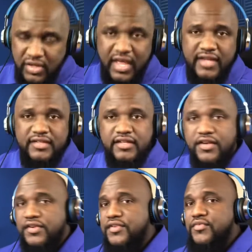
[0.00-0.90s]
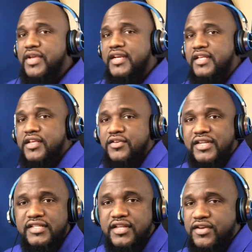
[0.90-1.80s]
We locked and loaded and ready to go.
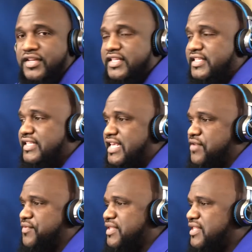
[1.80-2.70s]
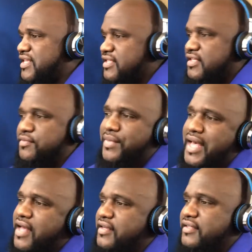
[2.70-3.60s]
Let's go on and see what this is
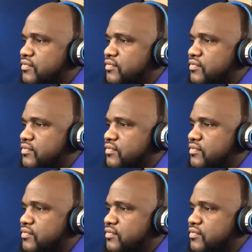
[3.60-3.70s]
about.